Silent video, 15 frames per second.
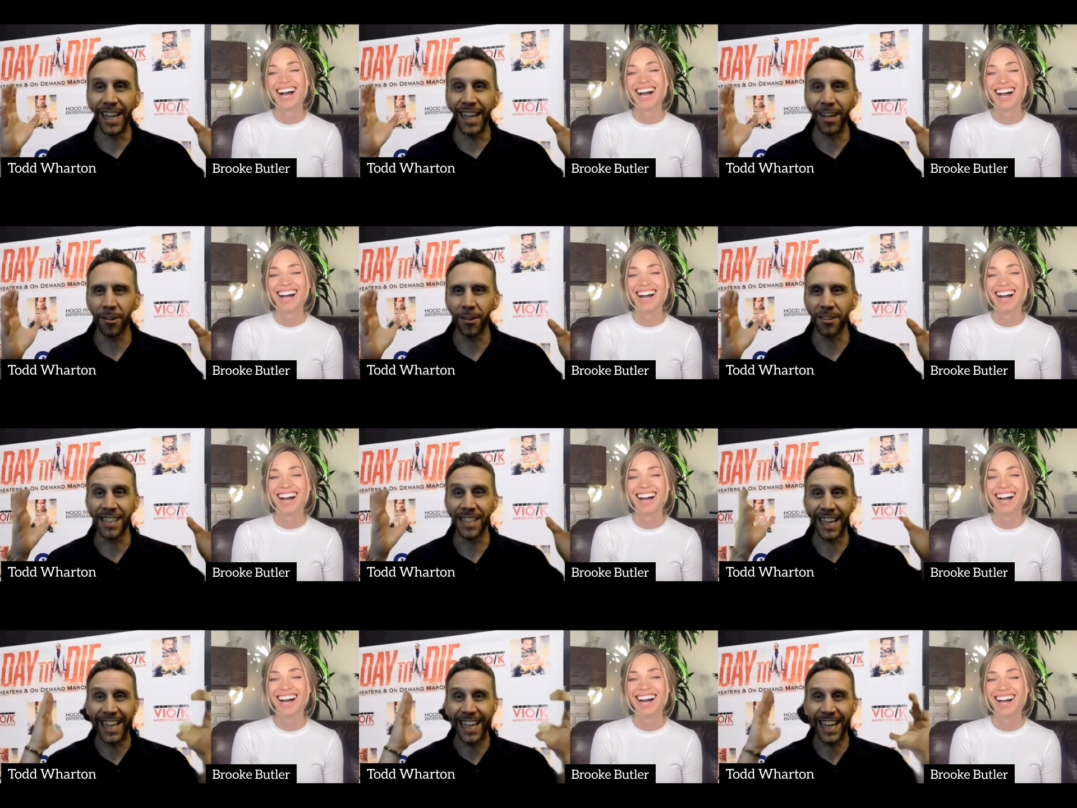Speaker 1: theater, is
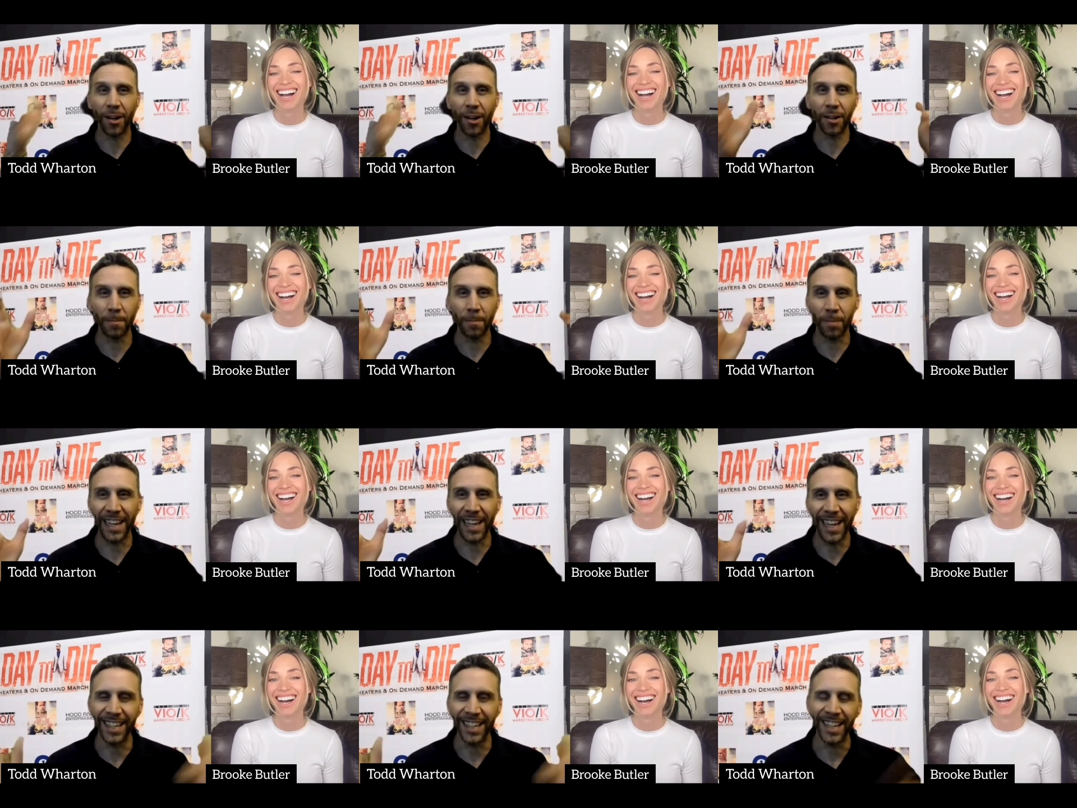like, get on the
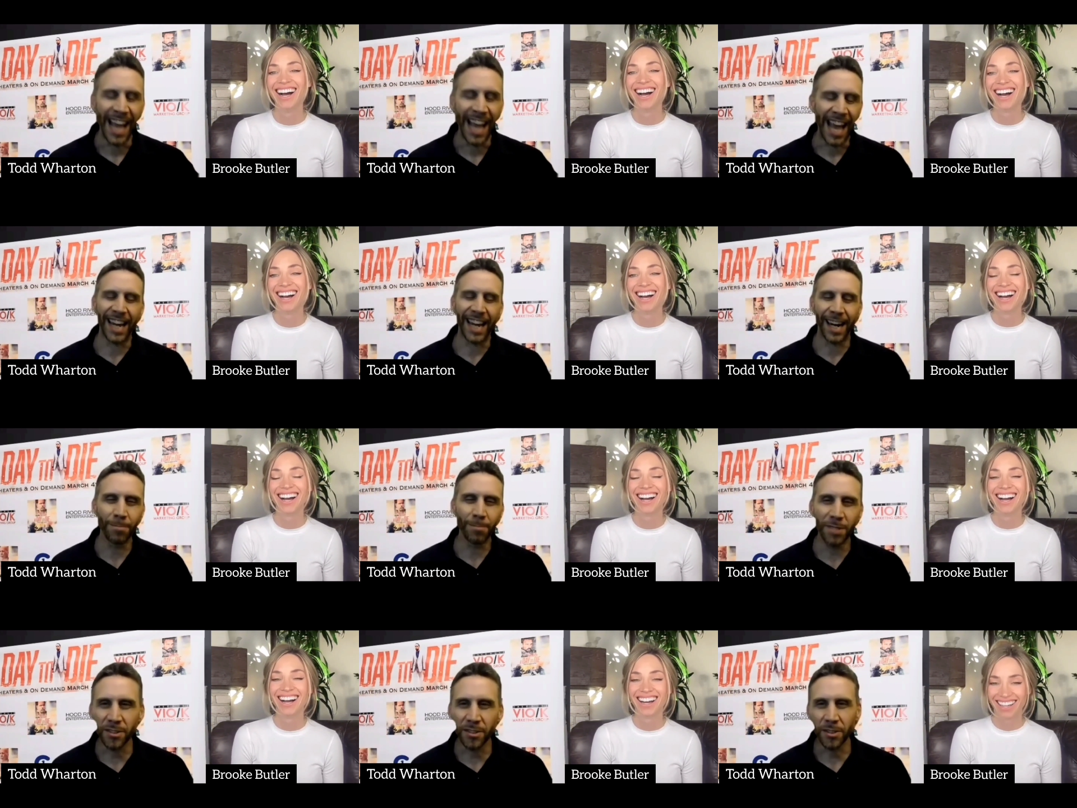plane. And
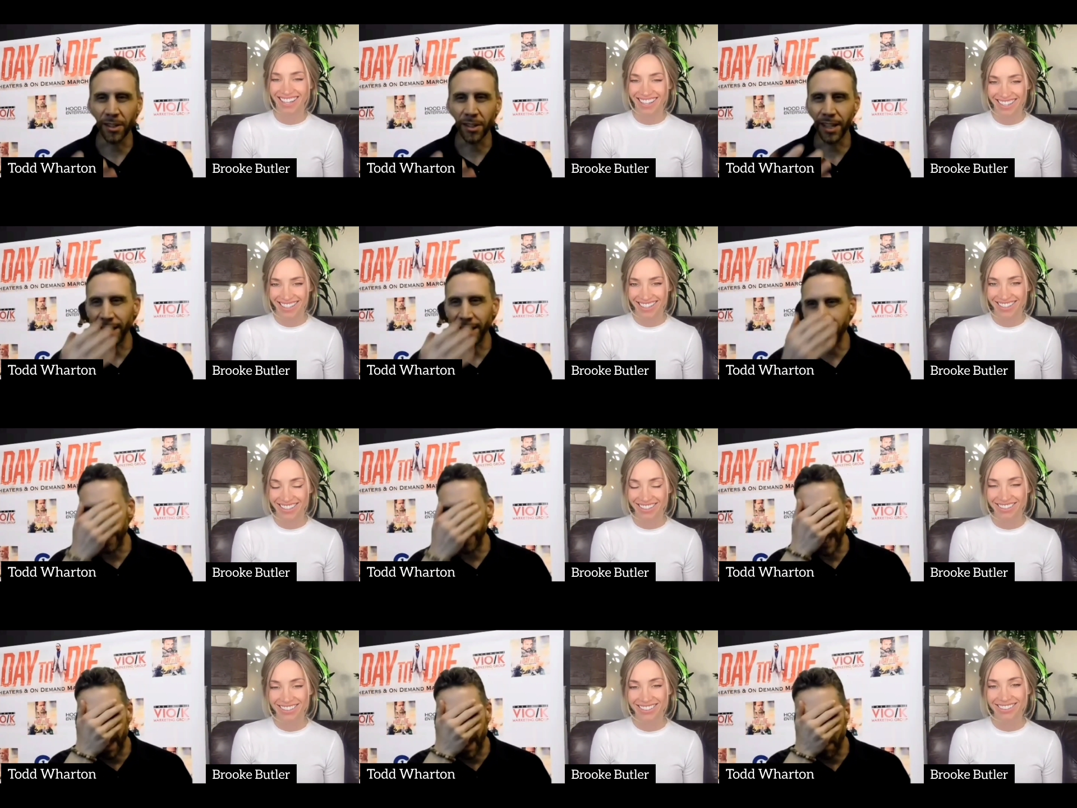I'm just
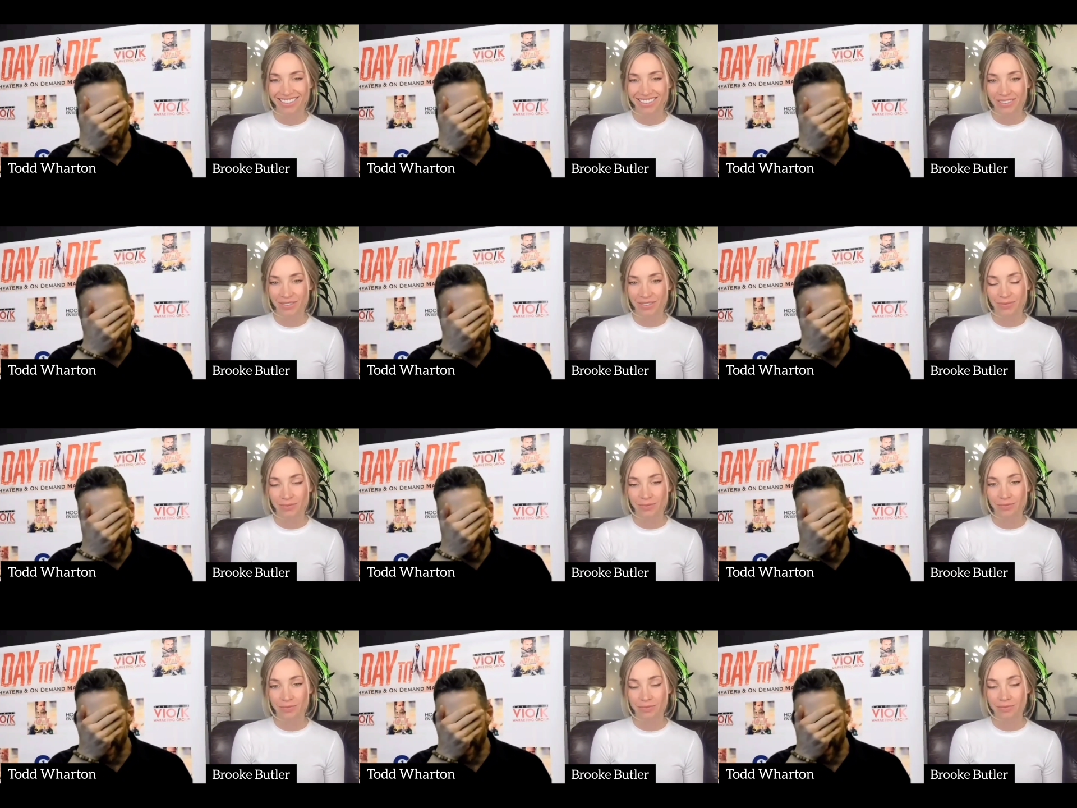looking and I'm putting
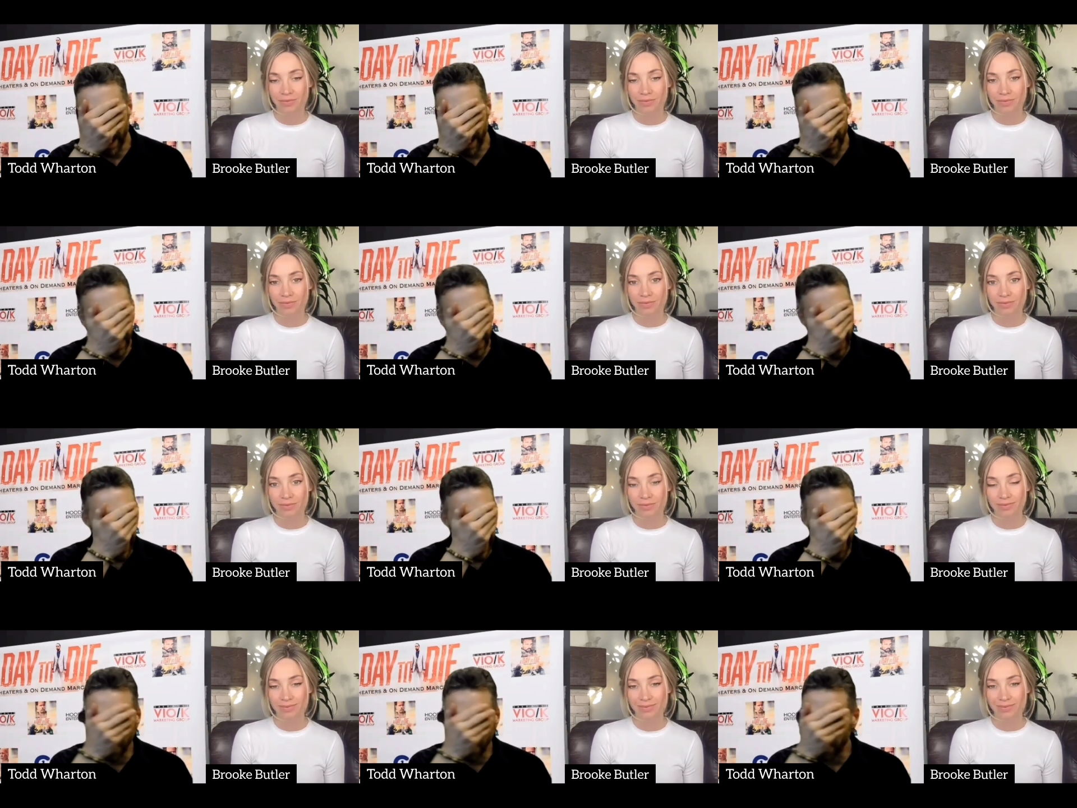my
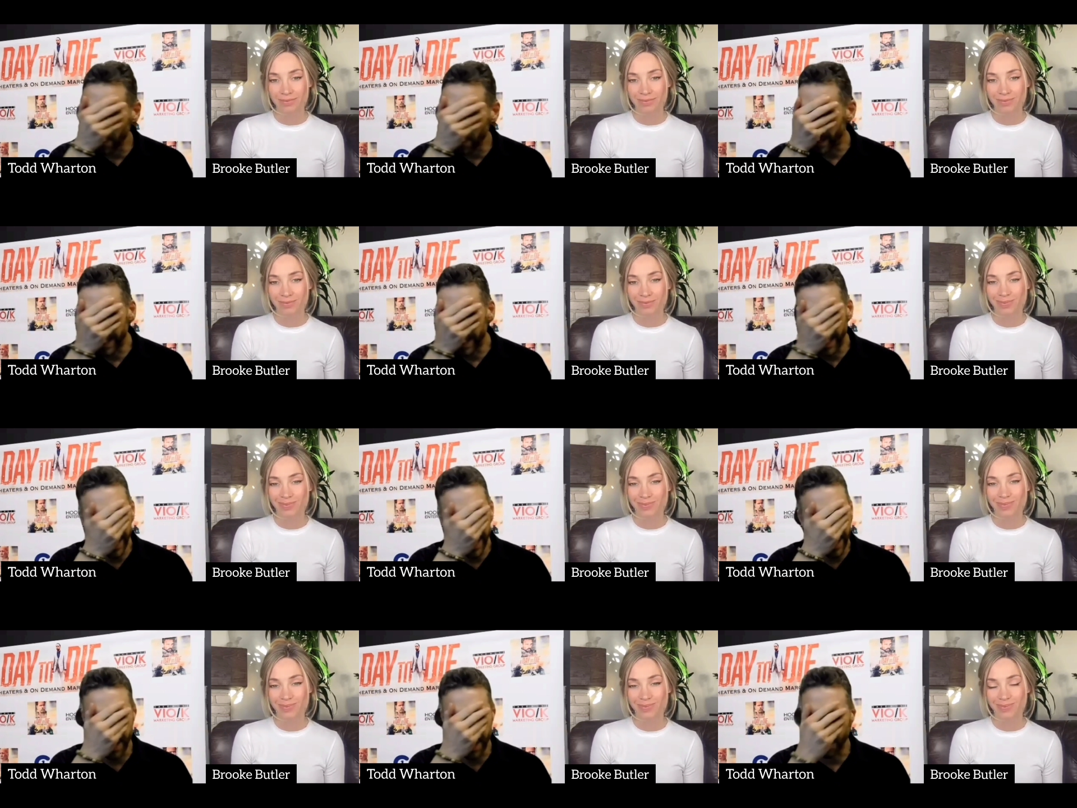head over like
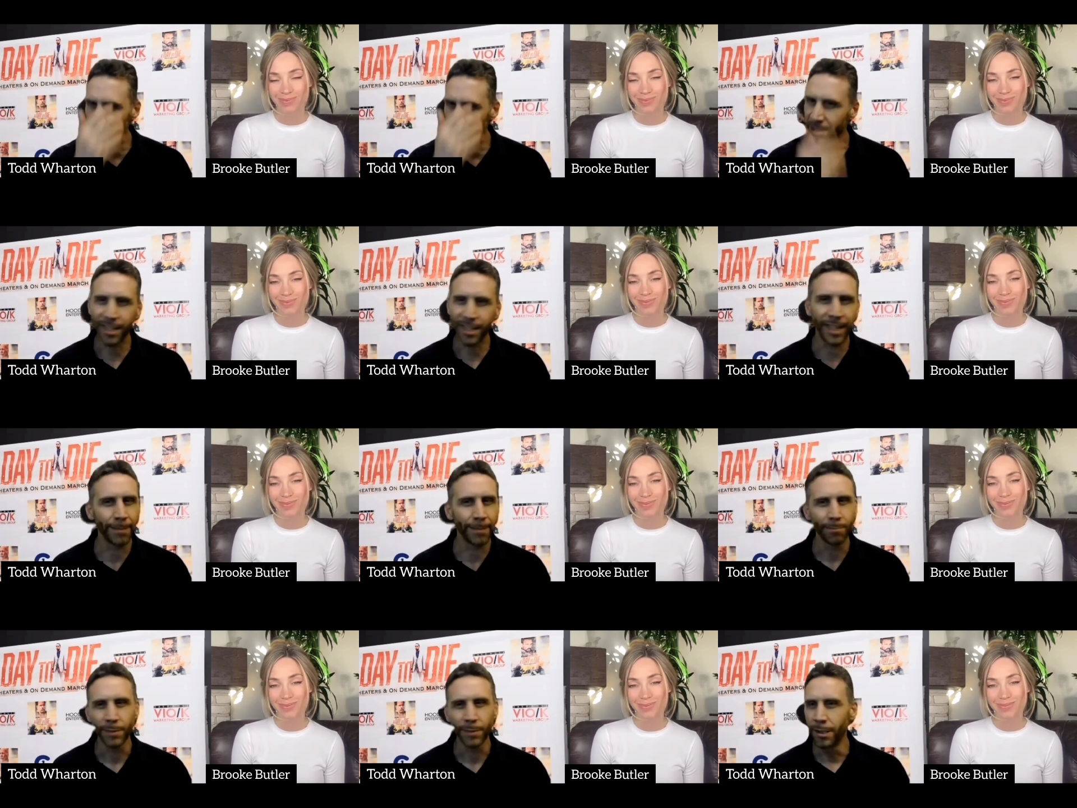this. And I'm just
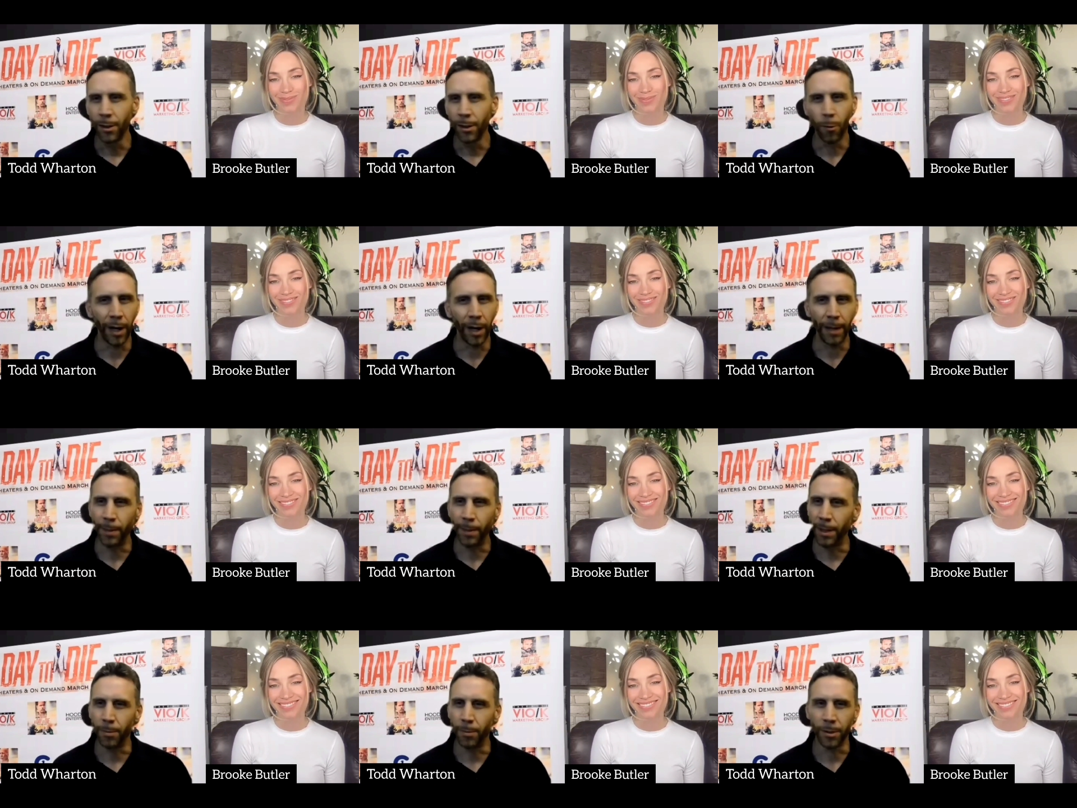like, white
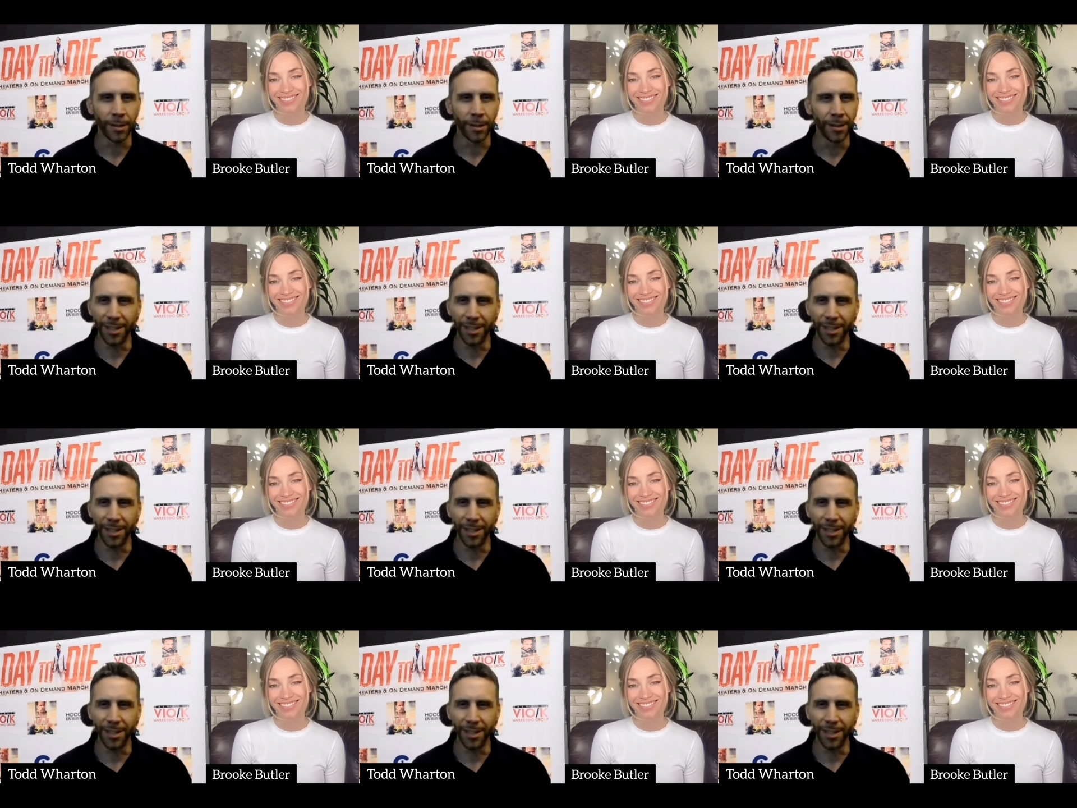people.